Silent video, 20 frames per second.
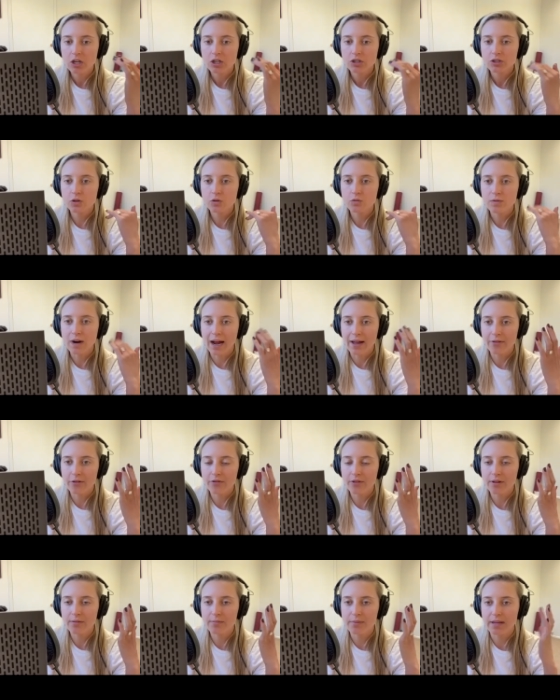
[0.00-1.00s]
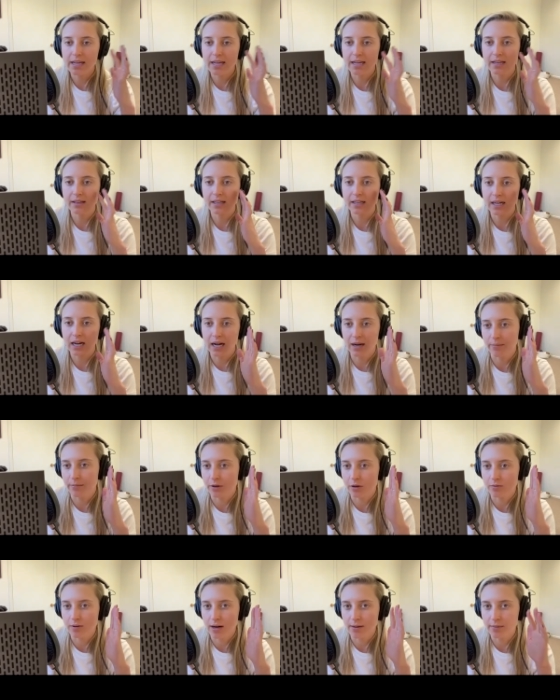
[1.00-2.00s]
So rather than being like, I'm going
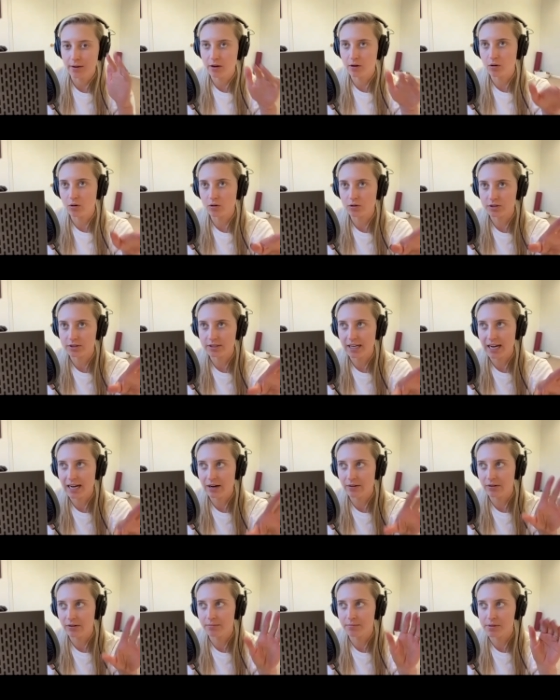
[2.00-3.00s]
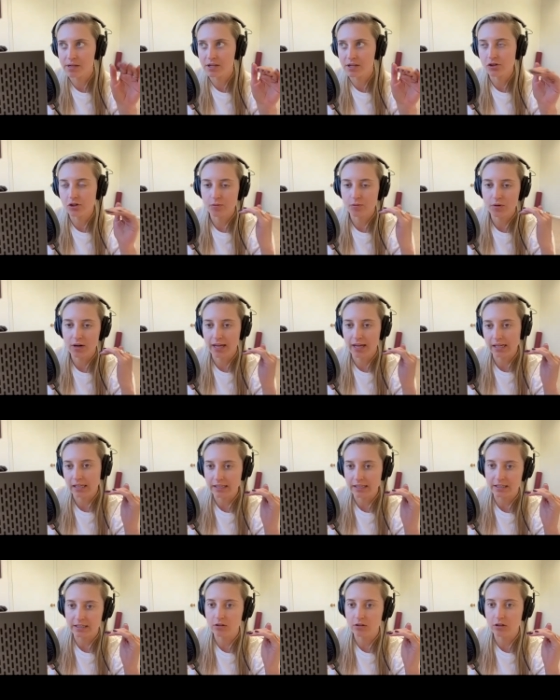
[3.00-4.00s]
to write my goals down and be super
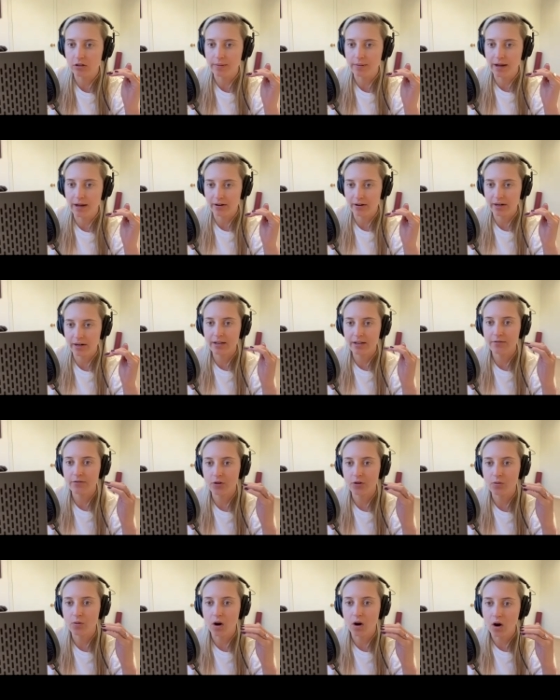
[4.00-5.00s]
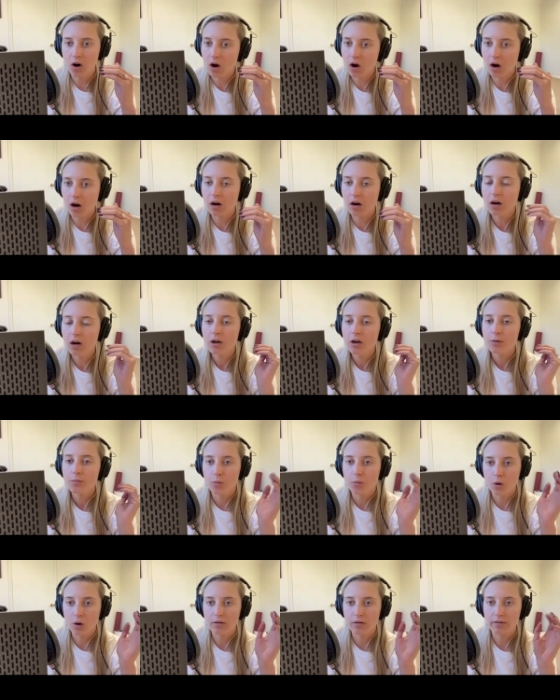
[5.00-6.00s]
analytical about it, if you are
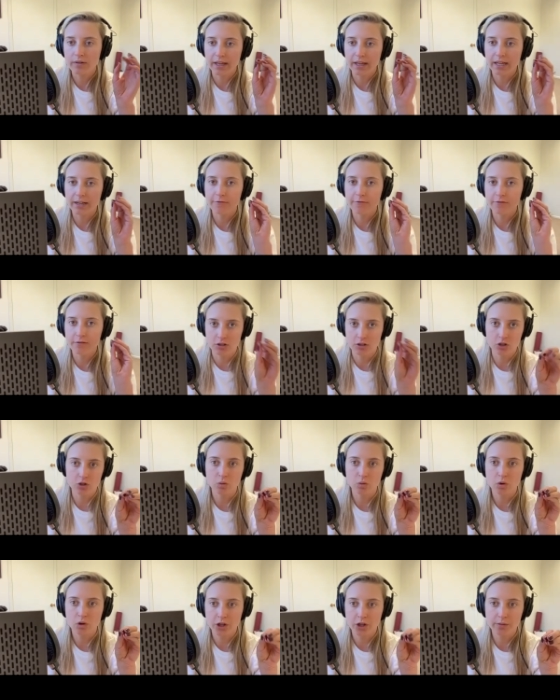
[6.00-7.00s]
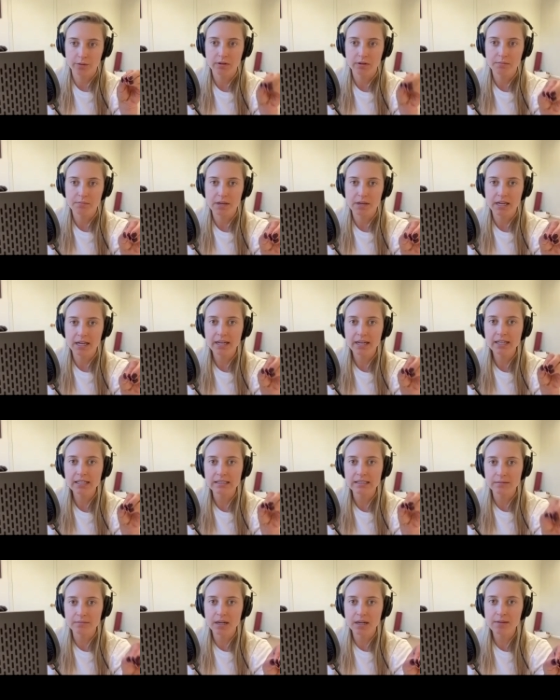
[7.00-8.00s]
more of a, like a visual human being,
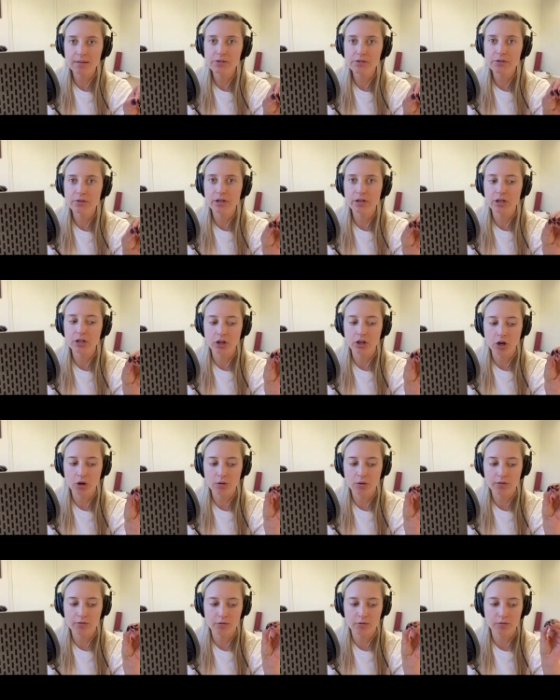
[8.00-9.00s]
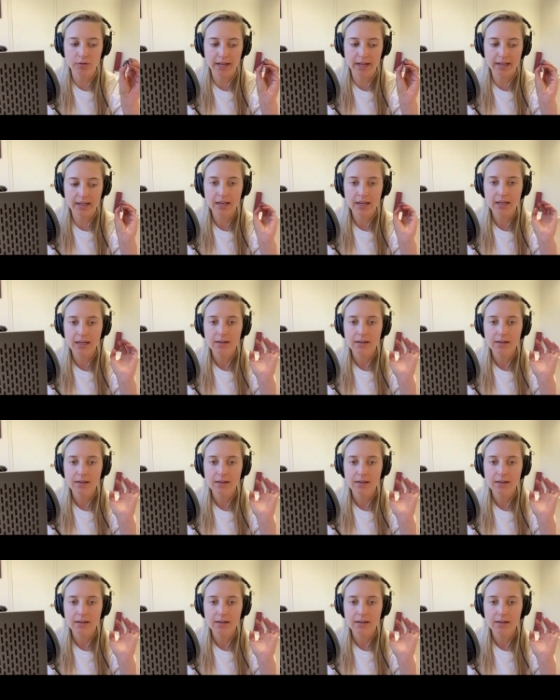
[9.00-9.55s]
sometimes you can go through like